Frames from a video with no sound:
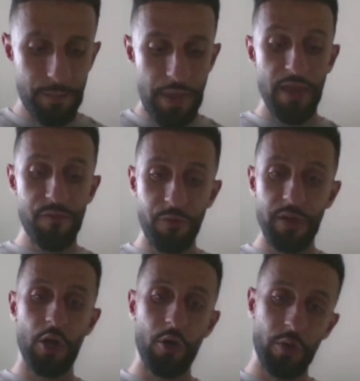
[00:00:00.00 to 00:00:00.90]
If
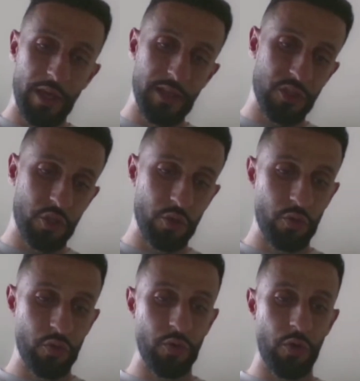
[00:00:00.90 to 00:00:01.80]
we go
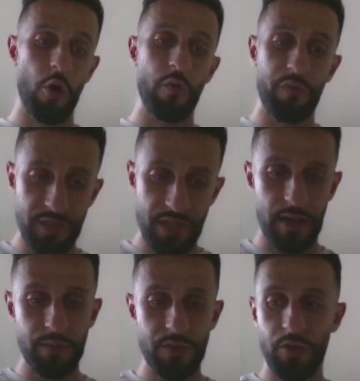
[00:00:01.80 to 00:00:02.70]
into
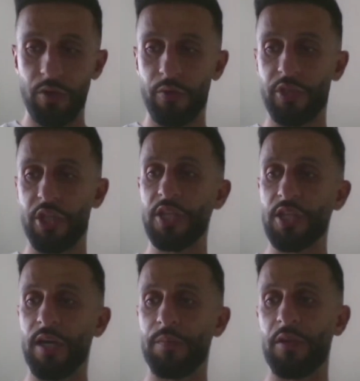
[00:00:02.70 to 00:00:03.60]
overtime, so we're
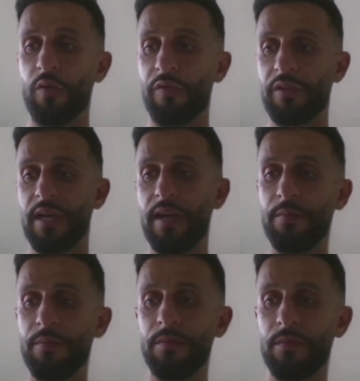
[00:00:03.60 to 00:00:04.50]
changing up the
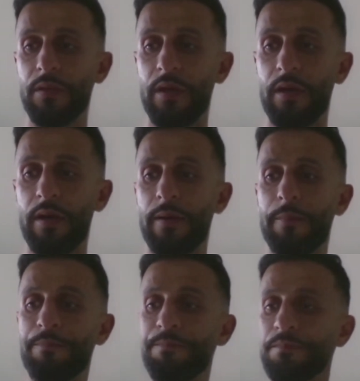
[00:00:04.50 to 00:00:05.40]
overtime.
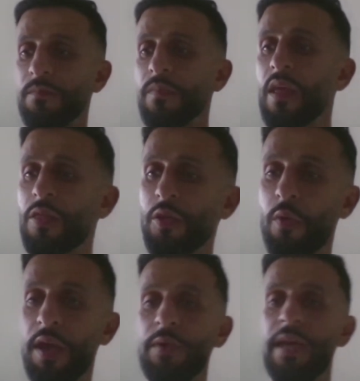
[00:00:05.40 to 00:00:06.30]
The
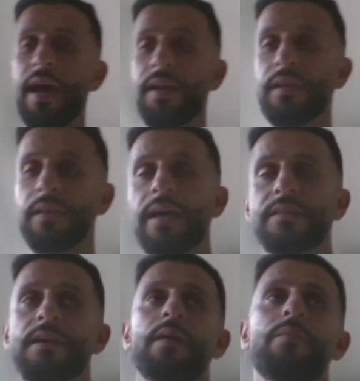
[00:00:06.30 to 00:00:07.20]
way we had it
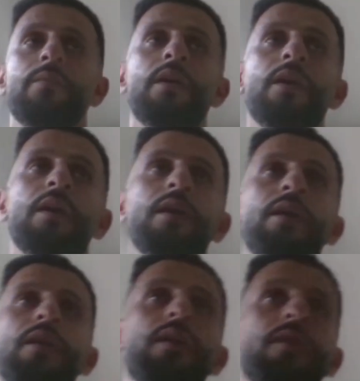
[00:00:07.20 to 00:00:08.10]
last time
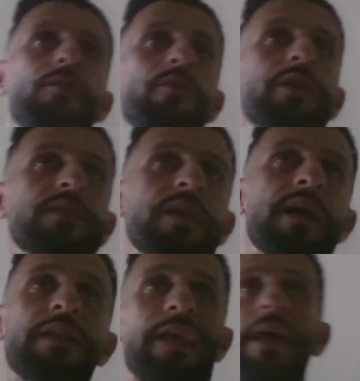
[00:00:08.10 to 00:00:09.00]
was kind of like